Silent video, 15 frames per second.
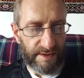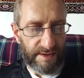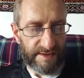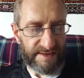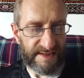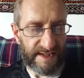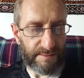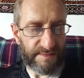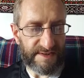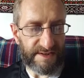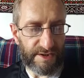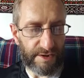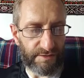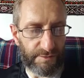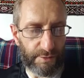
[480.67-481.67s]
seems to
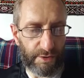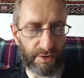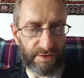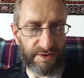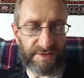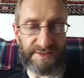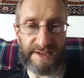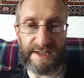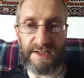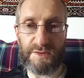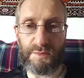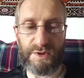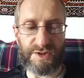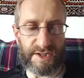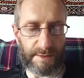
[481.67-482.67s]
cover all the things
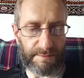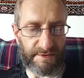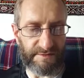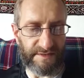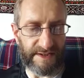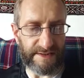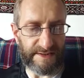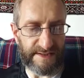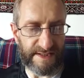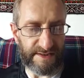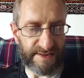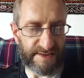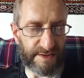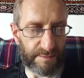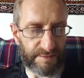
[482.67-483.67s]
which are preventing
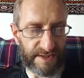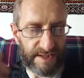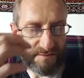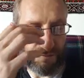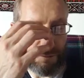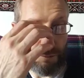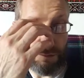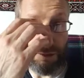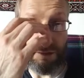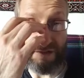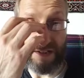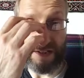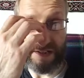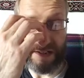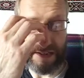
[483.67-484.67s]
the subject from
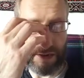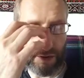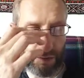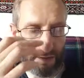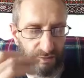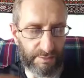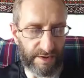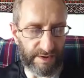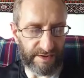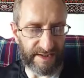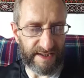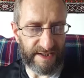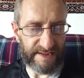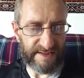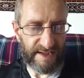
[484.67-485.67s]
revealing who he really
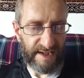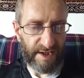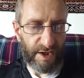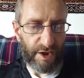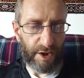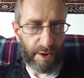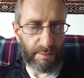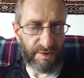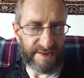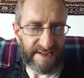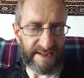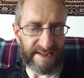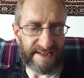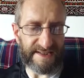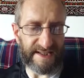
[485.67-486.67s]
is. Almost
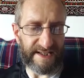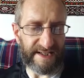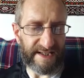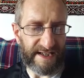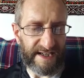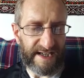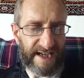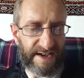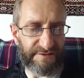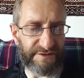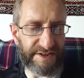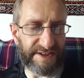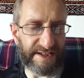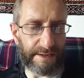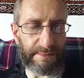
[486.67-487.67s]
like saying
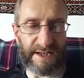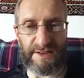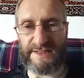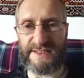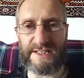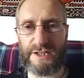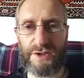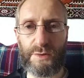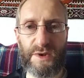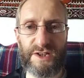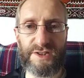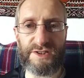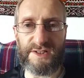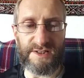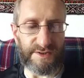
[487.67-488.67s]
everything about the
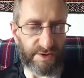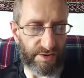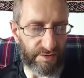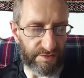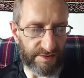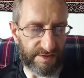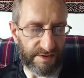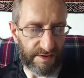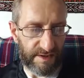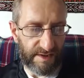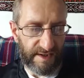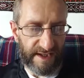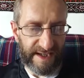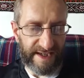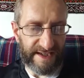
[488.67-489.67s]
situation is don't.
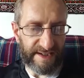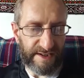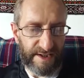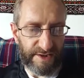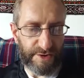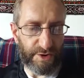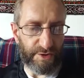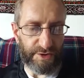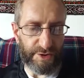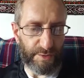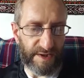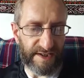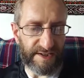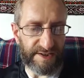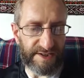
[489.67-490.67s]
I don't do
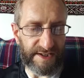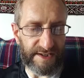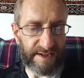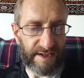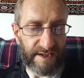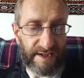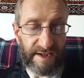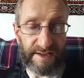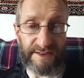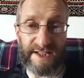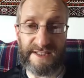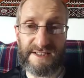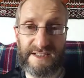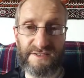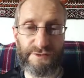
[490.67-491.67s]
anything. And
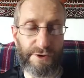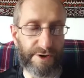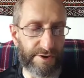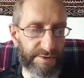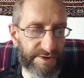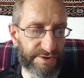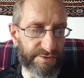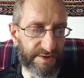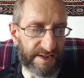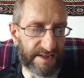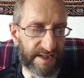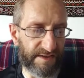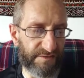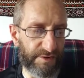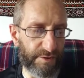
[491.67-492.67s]
that is very
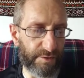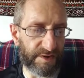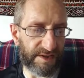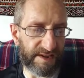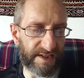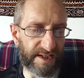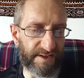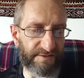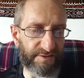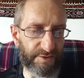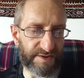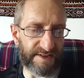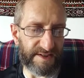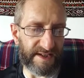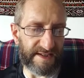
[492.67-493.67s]
restrictive. Who could live
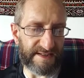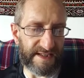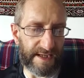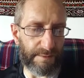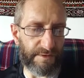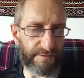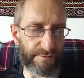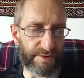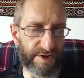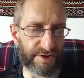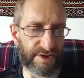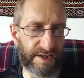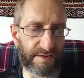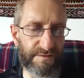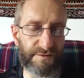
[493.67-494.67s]
under that type of
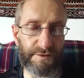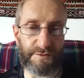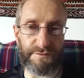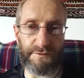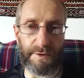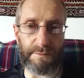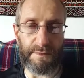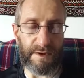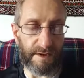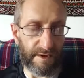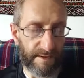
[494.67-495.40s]
regime from